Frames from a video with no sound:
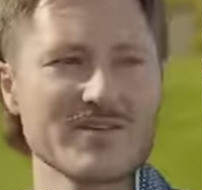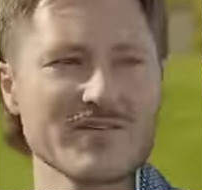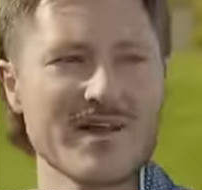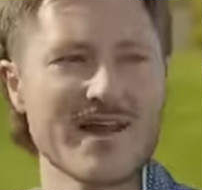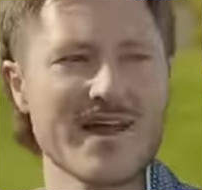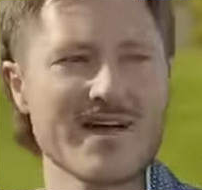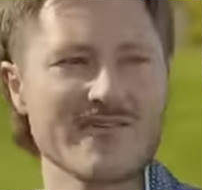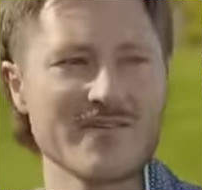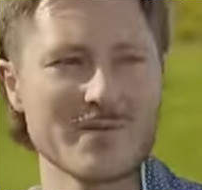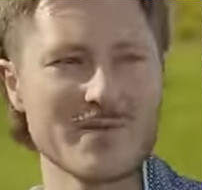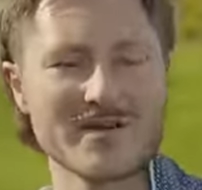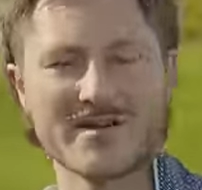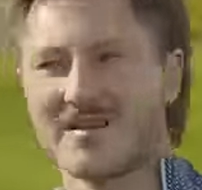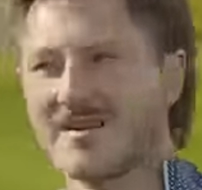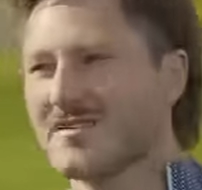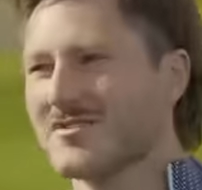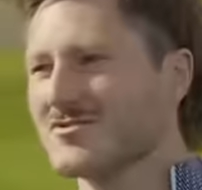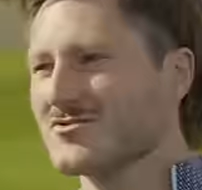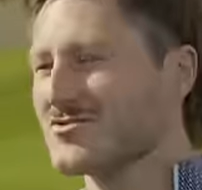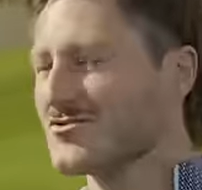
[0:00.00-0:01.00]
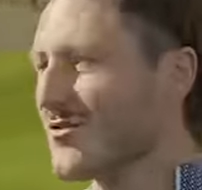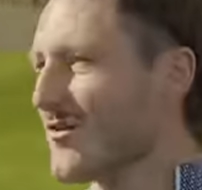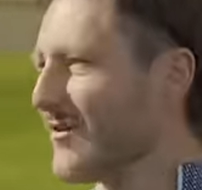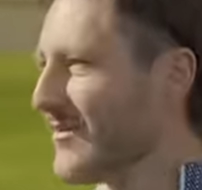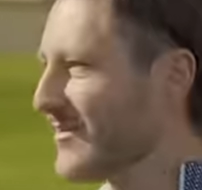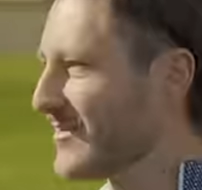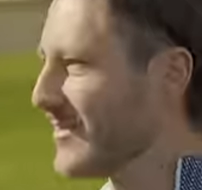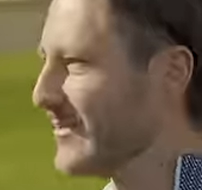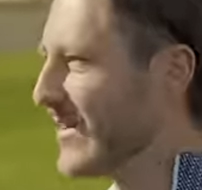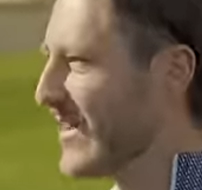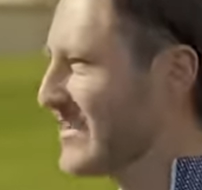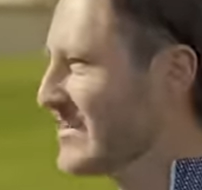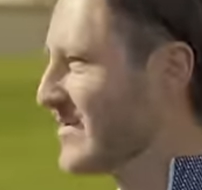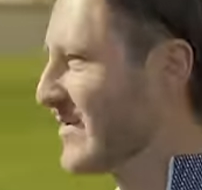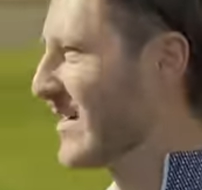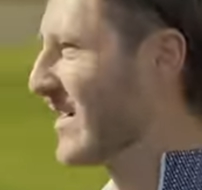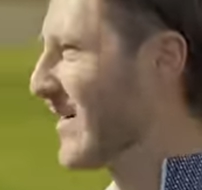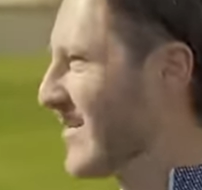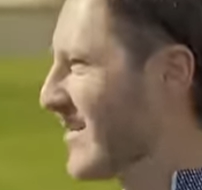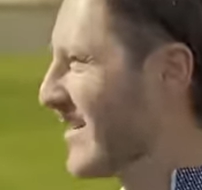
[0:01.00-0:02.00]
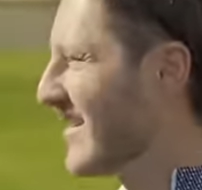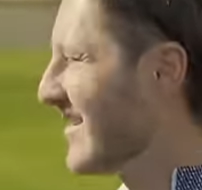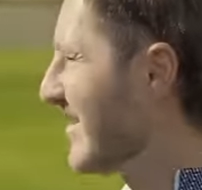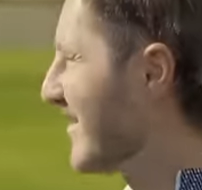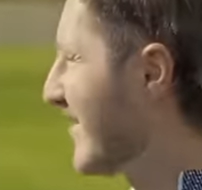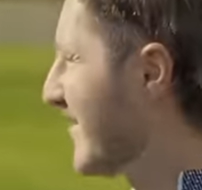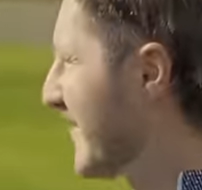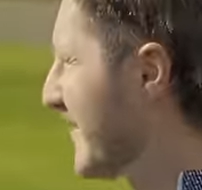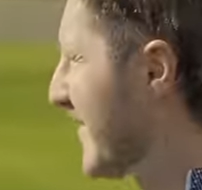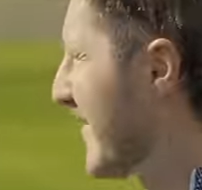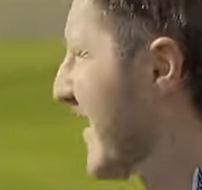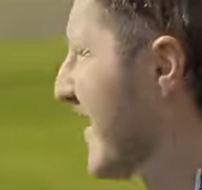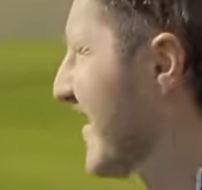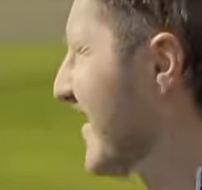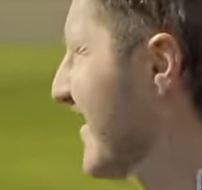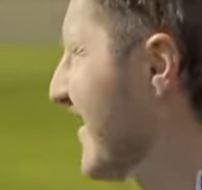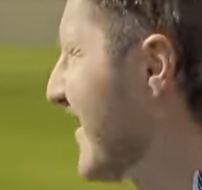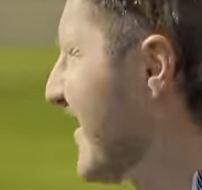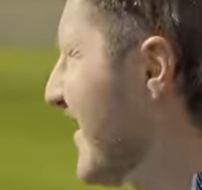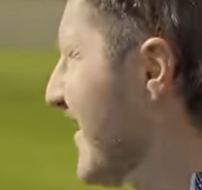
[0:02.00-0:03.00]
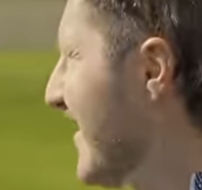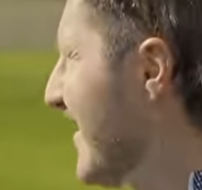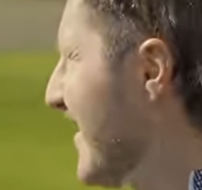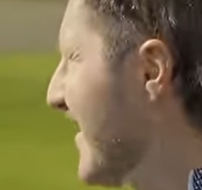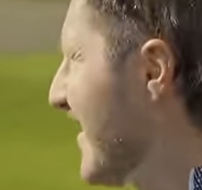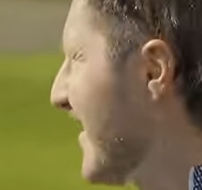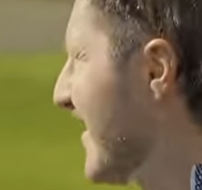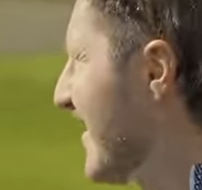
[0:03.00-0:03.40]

year and a half, I've been hitting a draw, and the okay. past week I've been hitting a little fit. Okay.